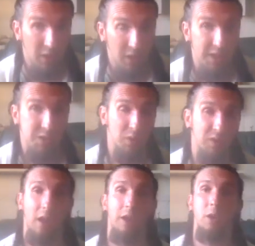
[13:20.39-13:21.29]
It's a
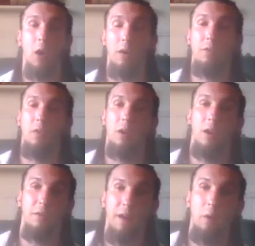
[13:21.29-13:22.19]
retelling of
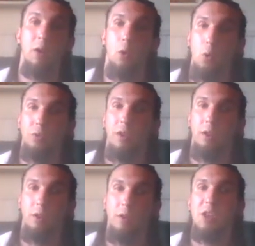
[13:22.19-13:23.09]
a very old
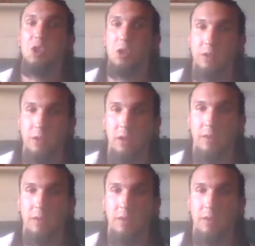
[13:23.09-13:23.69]
legend